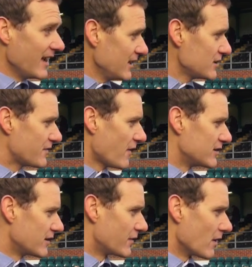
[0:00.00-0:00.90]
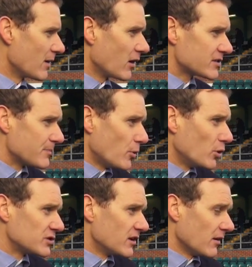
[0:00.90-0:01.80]
Yeah, it is very different. I mean, I
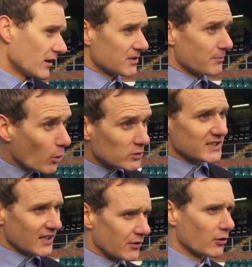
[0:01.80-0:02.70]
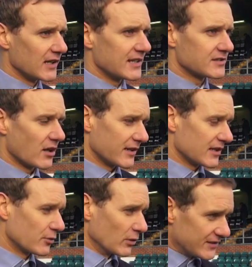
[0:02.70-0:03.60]
supported a non-league side
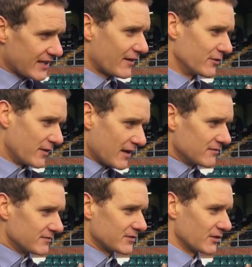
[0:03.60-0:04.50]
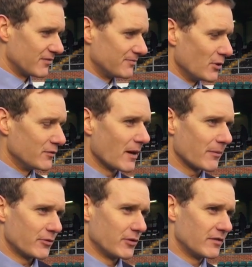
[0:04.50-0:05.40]
in Crawley Town, who then sort of moved
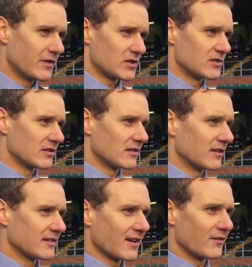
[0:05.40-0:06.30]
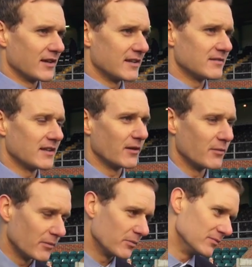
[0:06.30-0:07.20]
up through the divisions and currently, you
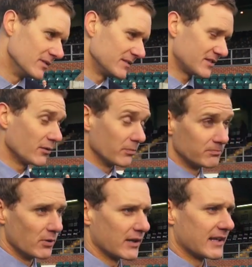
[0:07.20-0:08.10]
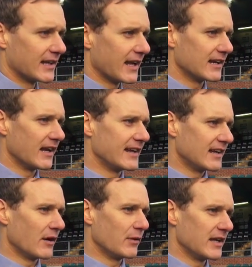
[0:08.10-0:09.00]
know, still working
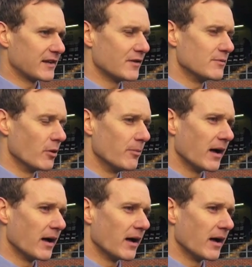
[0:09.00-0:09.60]
in lower league football.